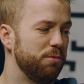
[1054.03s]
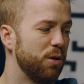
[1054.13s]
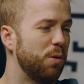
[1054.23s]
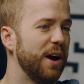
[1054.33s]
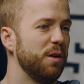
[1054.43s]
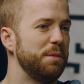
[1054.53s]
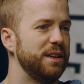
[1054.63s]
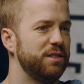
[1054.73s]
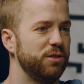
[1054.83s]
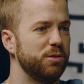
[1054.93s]
required me
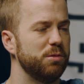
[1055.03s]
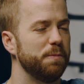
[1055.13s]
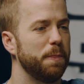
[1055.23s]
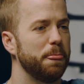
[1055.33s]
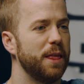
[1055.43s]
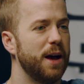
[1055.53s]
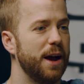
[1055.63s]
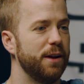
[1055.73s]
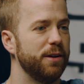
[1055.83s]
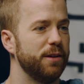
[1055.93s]
to
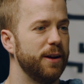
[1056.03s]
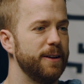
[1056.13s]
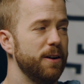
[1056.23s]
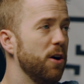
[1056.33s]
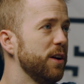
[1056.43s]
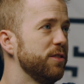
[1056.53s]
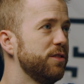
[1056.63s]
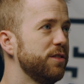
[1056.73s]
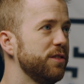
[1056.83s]
hire artists.